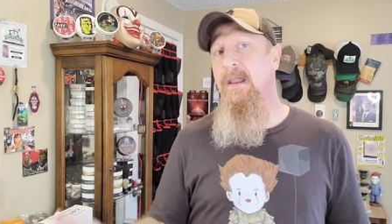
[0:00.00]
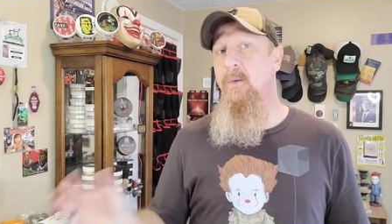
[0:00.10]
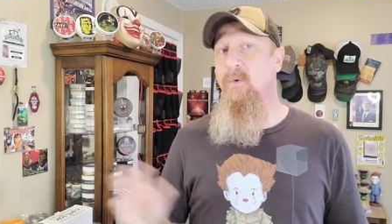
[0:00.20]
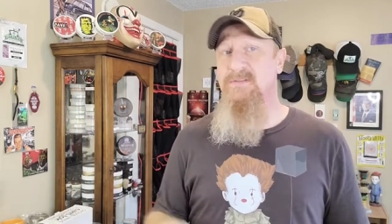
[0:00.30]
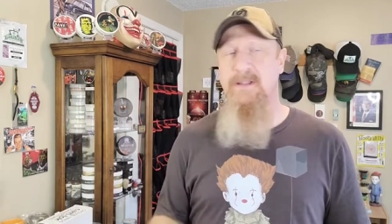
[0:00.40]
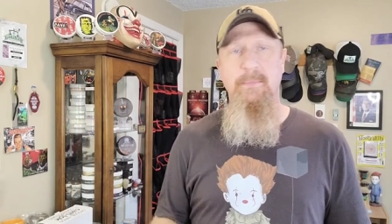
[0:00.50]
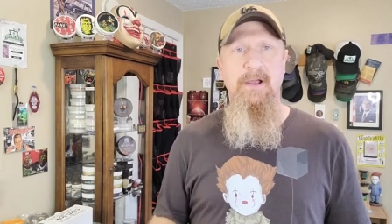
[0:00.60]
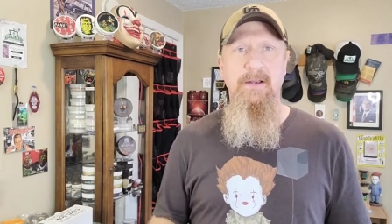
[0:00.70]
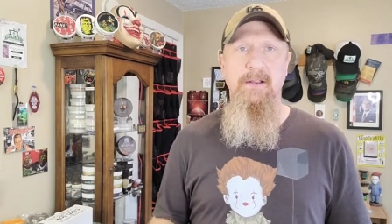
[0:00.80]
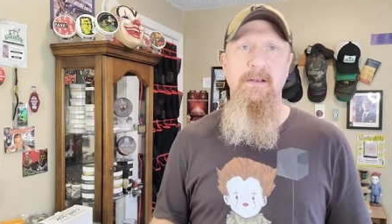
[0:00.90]
And once I
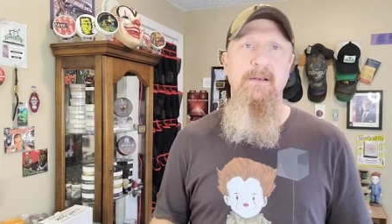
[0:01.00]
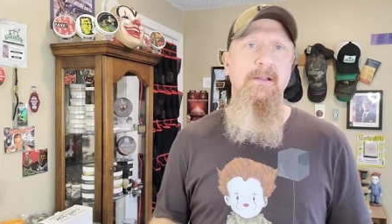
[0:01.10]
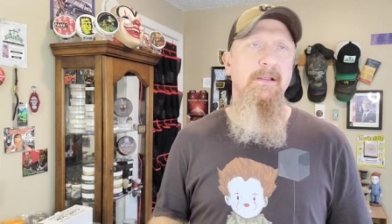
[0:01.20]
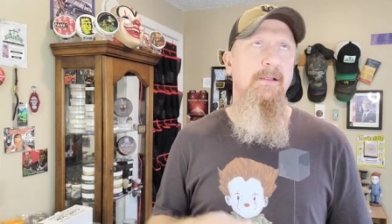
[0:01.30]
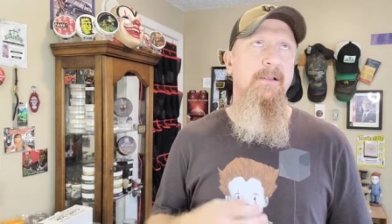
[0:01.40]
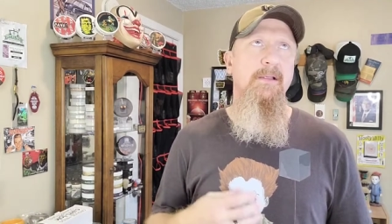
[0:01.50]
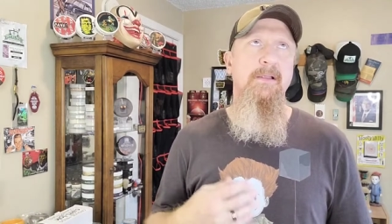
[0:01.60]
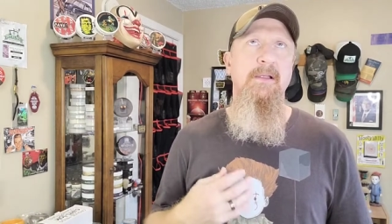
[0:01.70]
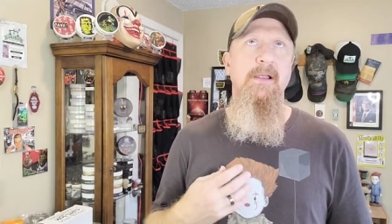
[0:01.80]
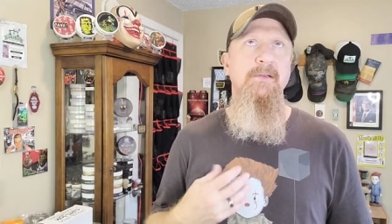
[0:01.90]
bought it,
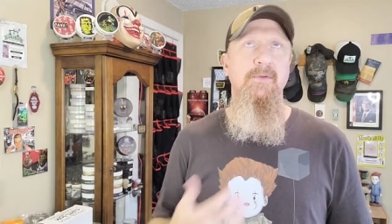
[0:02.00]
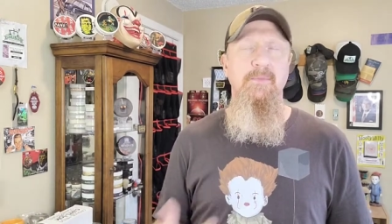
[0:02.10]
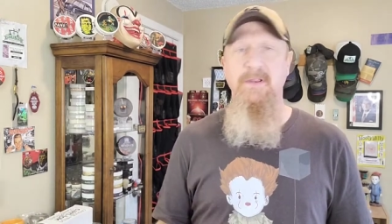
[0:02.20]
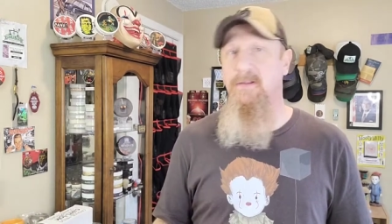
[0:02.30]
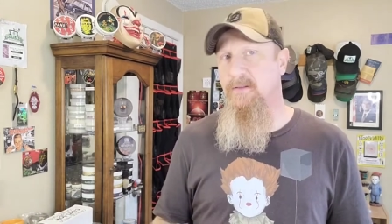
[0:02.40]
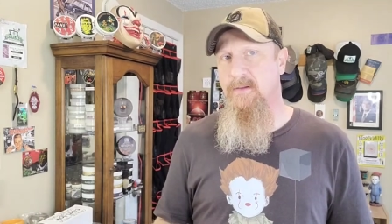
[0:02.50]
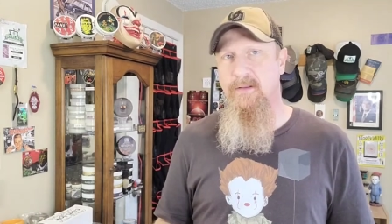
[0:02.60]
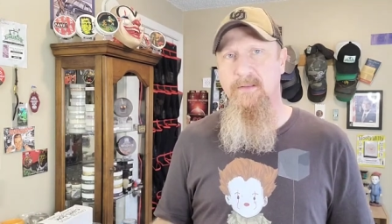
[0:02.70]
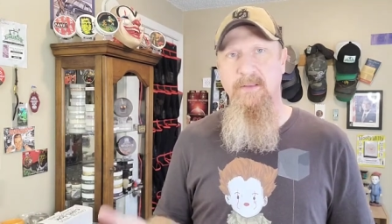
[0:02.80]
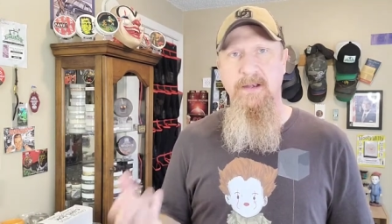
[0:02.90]
I knew immediately
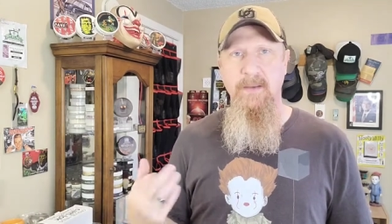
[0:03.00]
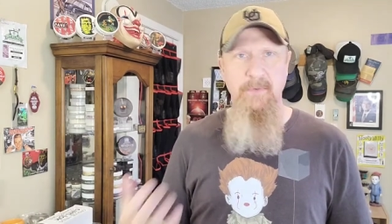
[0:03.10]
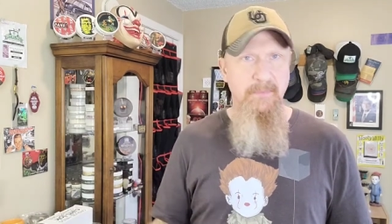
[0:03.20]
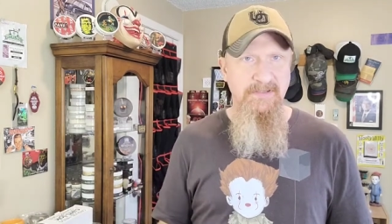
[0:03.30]
that I'd been